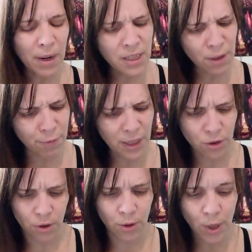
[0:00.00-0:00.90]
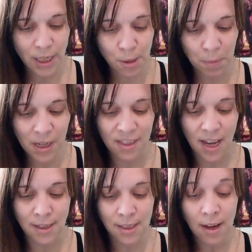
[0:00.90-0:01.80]
My dear Victor, do not speak
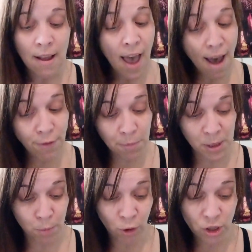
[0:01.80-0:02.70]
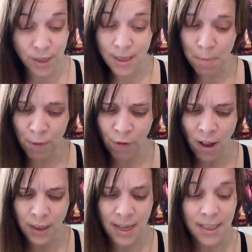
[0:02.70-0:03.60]
thus. Heavy misfortunes have
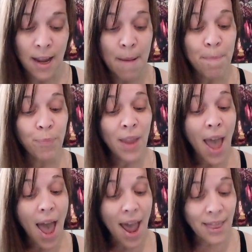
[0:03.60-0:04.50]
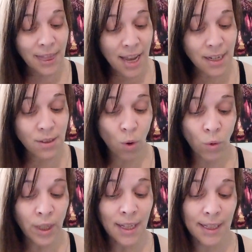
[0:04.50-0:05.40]
befallen us, and let us
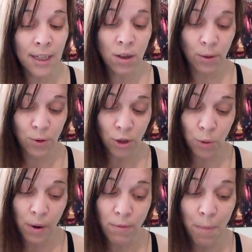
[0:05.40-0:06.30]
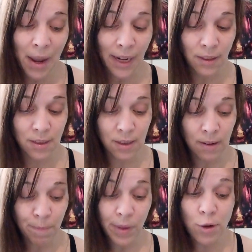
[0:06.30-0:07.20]
only cling closer to what remains,
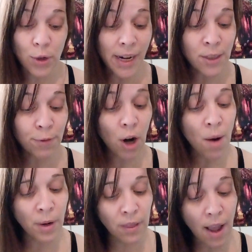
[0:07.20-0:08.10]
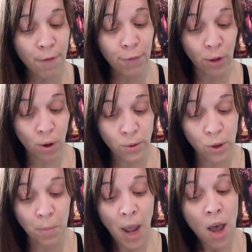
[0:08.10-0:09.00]
and transfer our love for
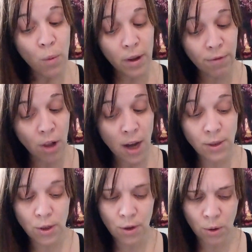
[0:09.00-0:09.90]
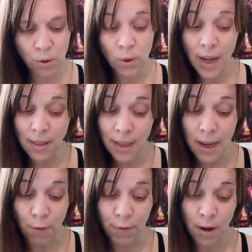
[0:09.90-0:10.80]
those whom we have lost to those who yet
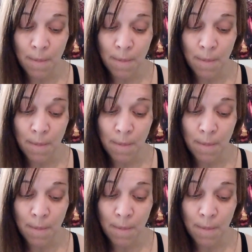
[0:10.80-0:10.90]
live.